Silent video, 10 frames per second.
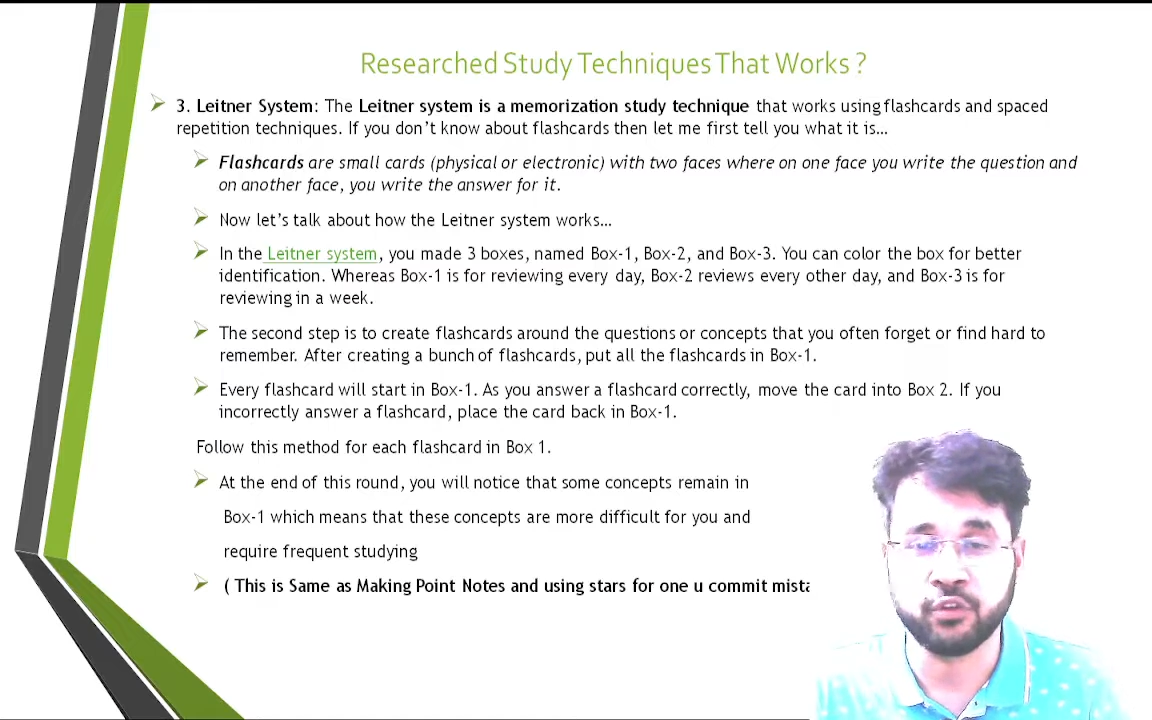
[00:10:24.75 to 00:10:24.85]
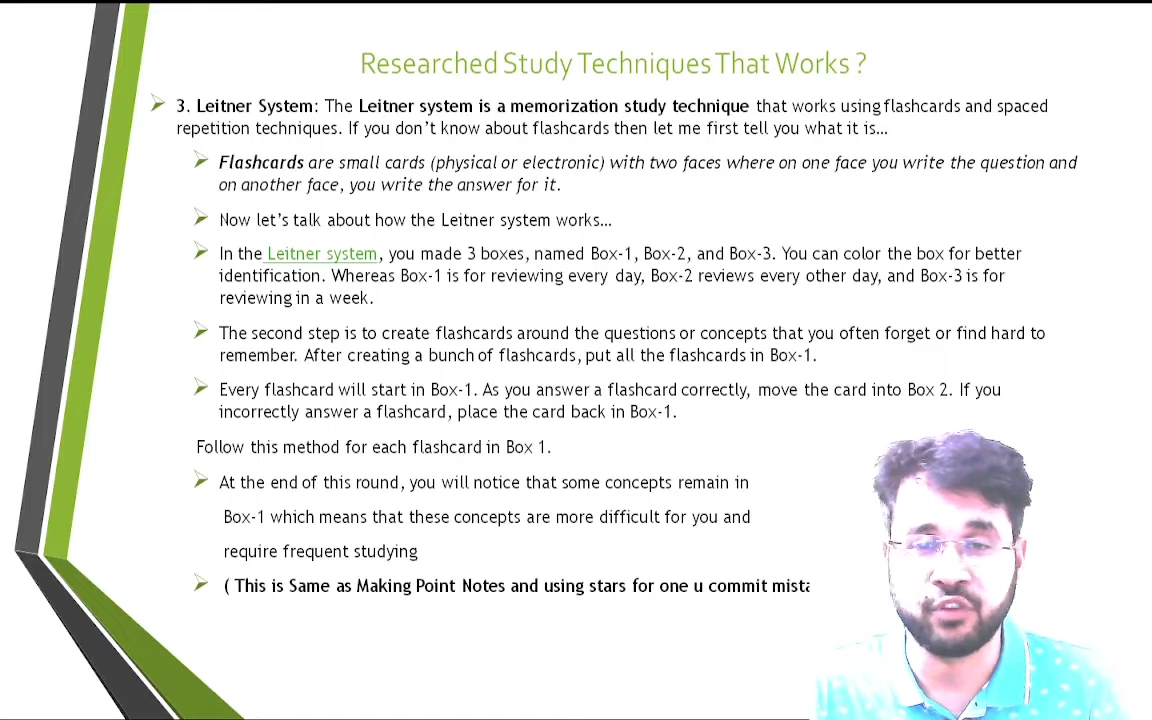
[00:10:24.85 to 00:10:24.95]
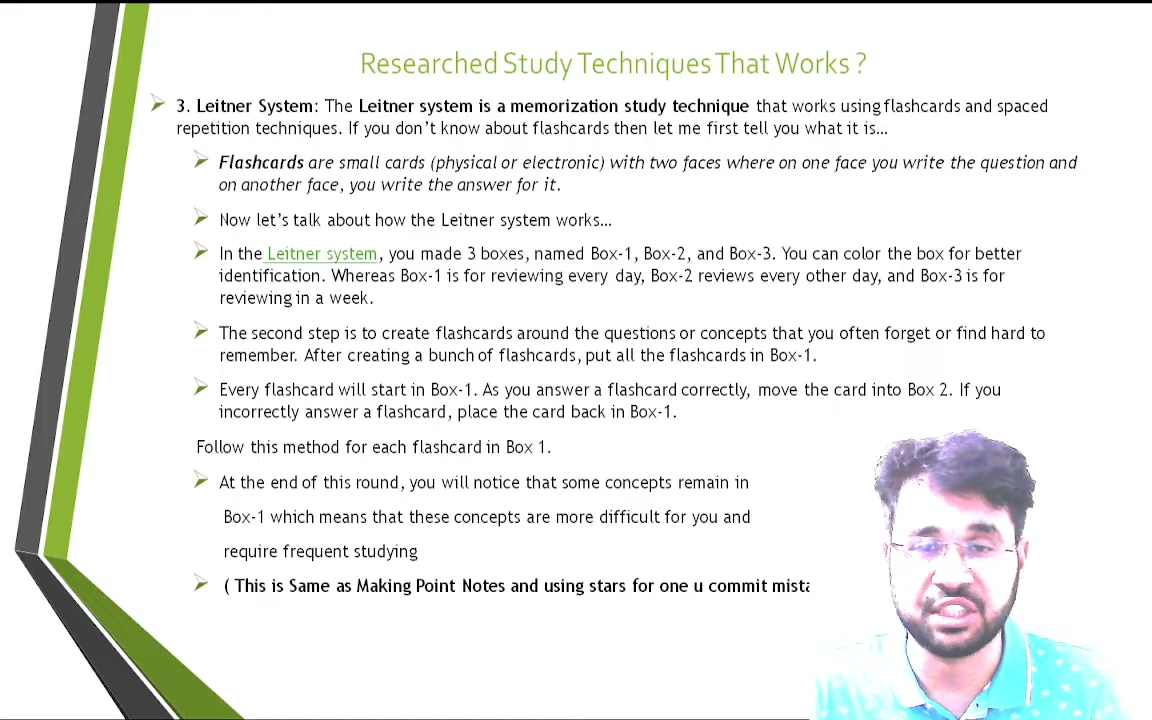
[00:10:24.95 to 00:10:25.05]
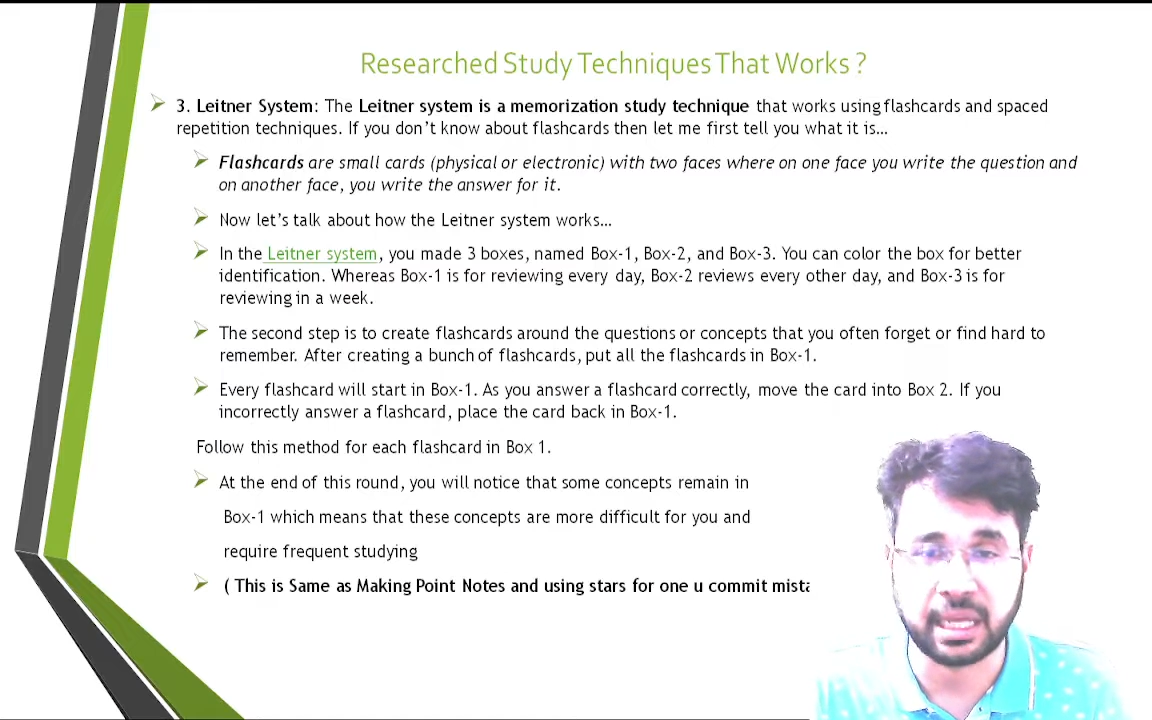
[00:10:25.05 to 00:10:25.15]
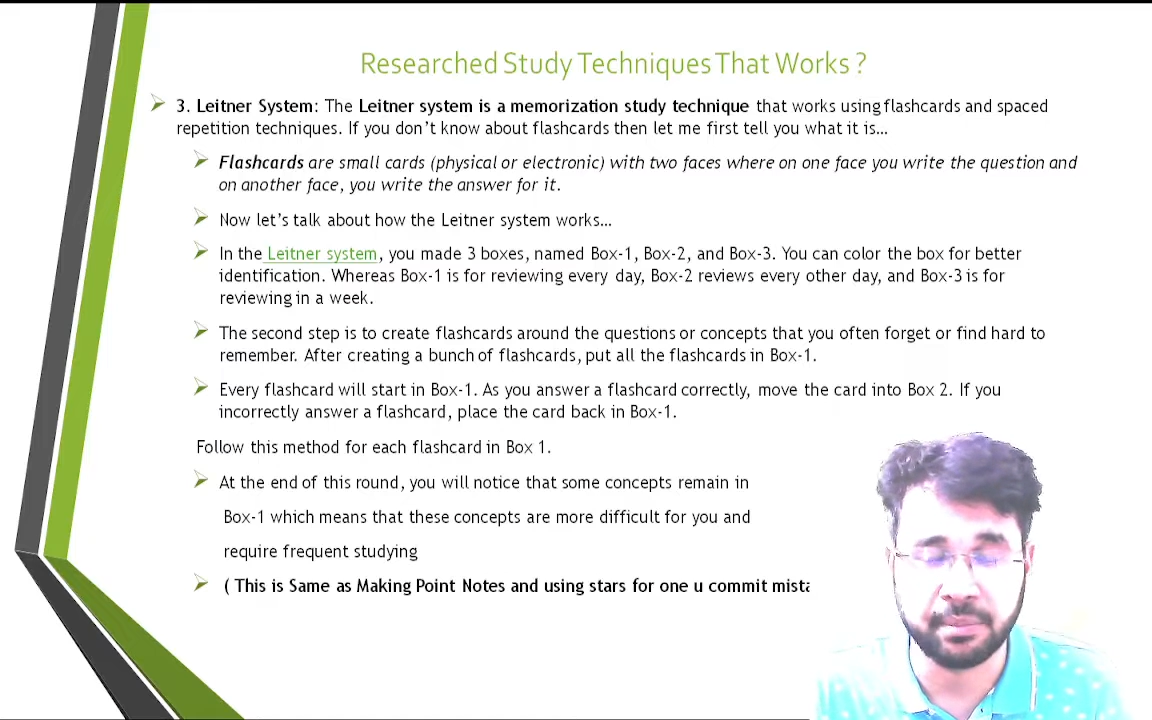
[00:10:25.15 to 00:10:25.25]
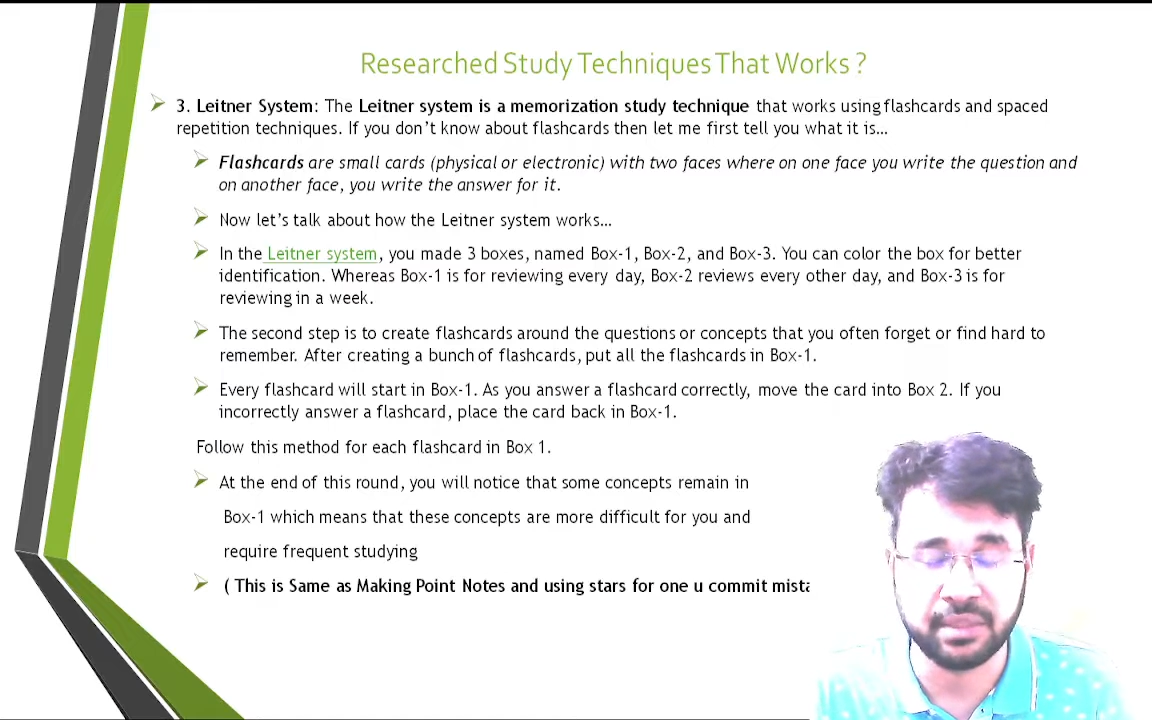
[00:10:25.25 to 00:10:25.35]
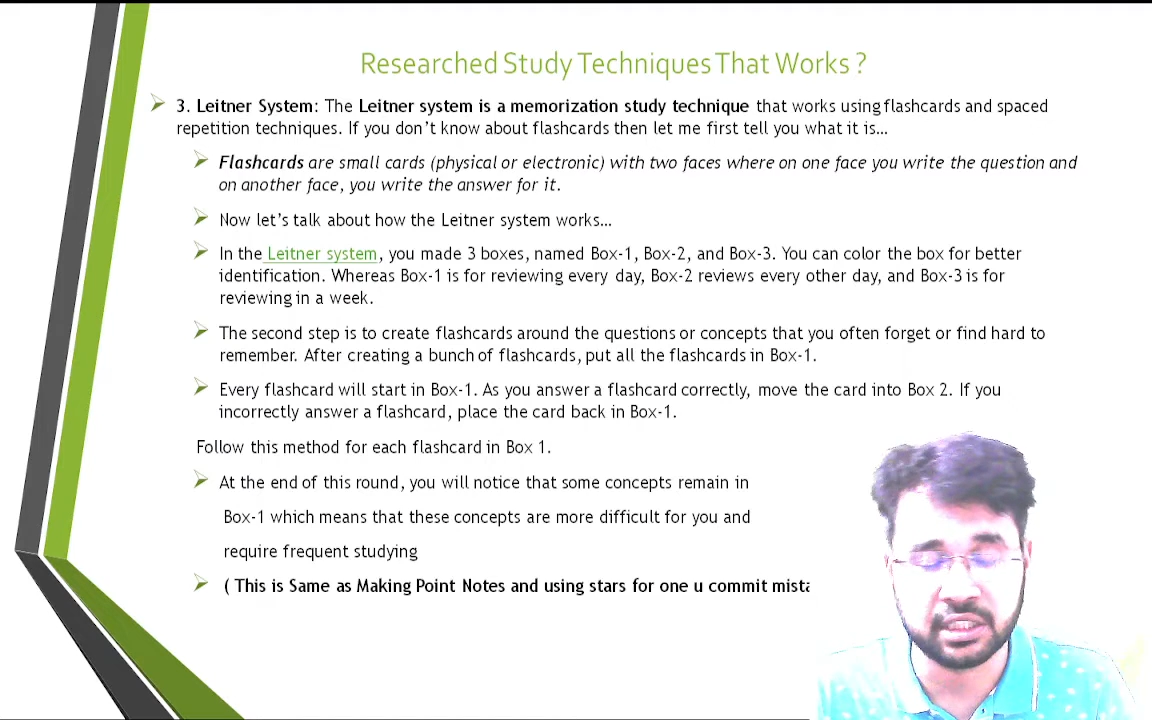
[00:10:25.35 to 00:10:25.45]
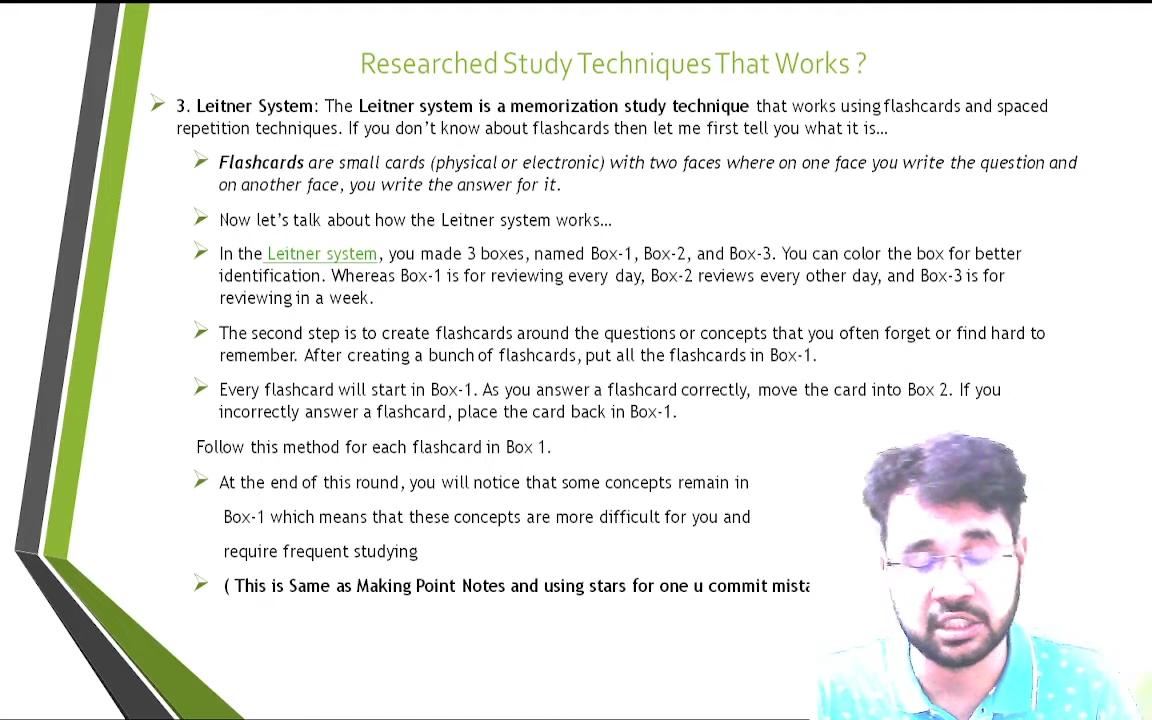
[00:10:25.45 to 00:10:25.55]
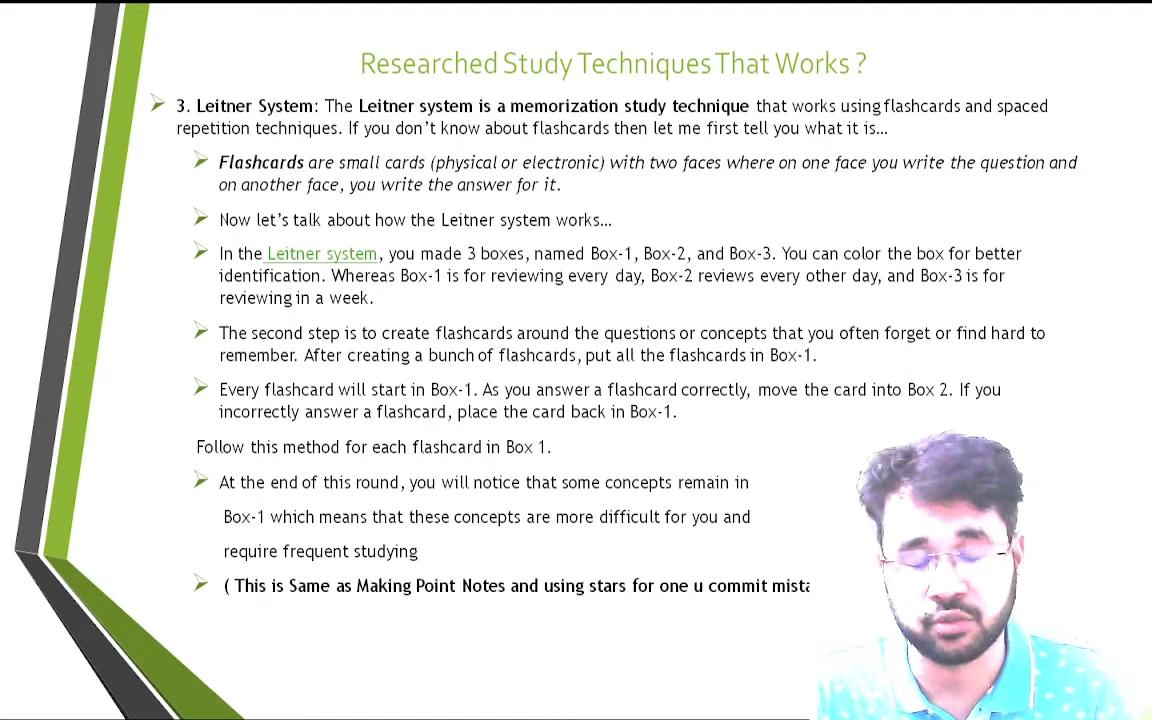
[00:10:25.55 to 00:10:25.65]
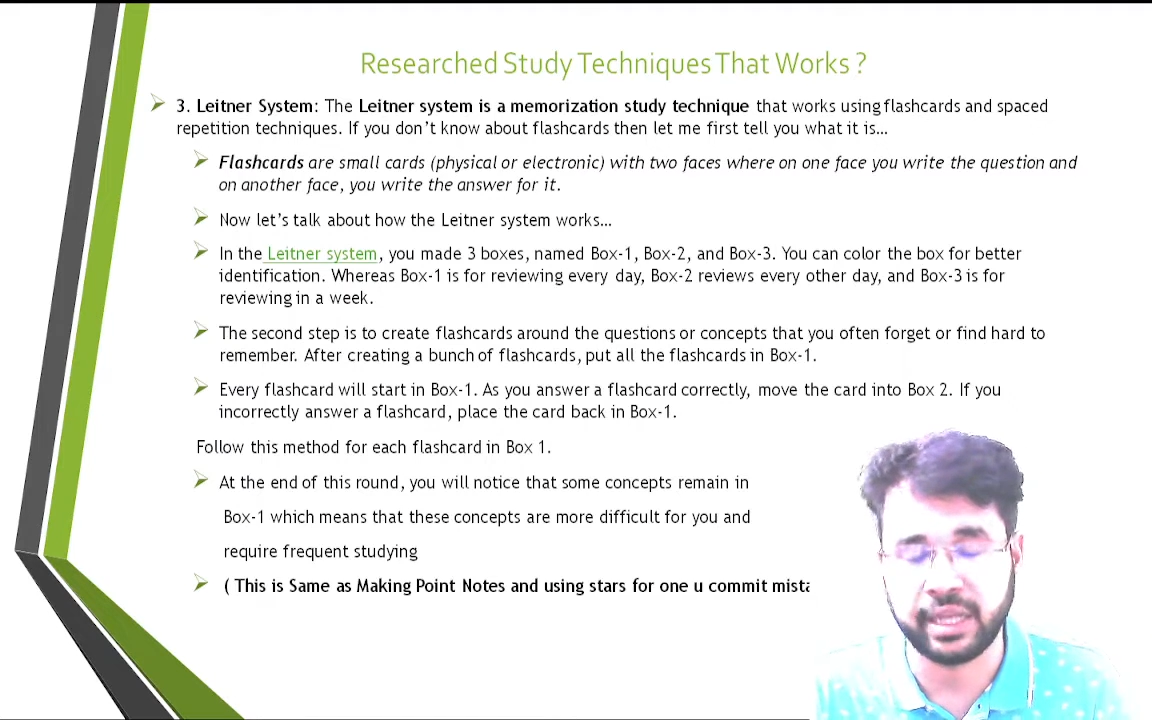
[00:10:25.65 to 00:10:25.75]
five star means
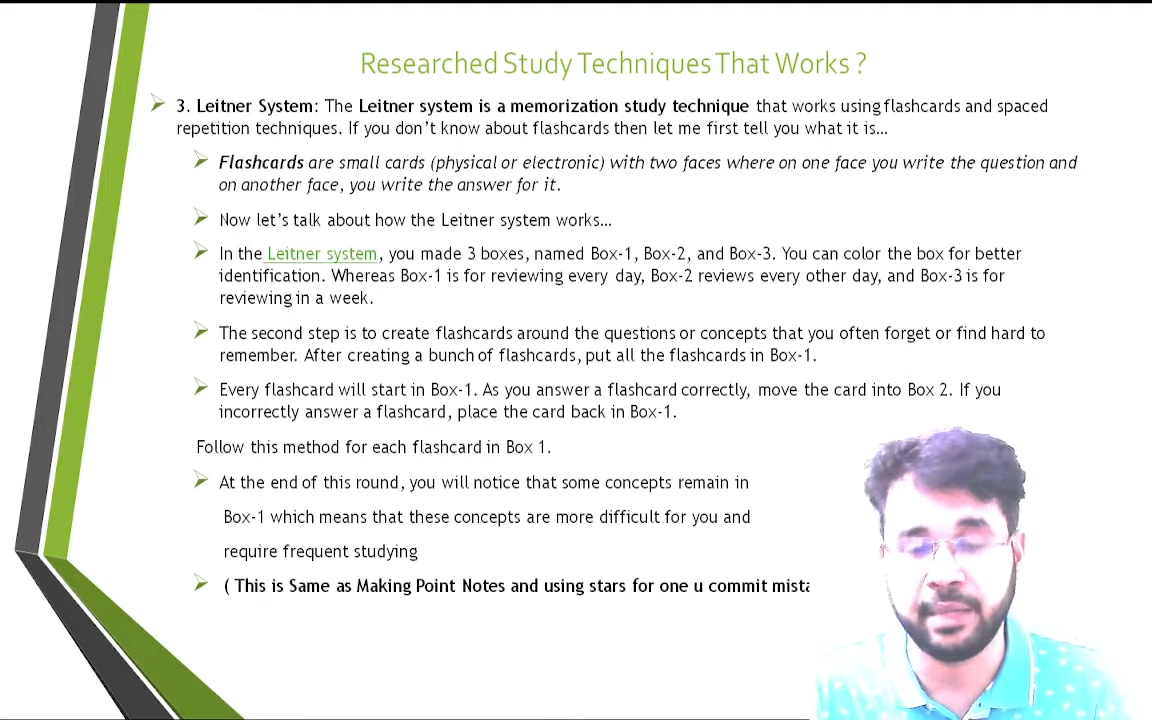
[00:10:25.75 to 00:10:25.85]
it's very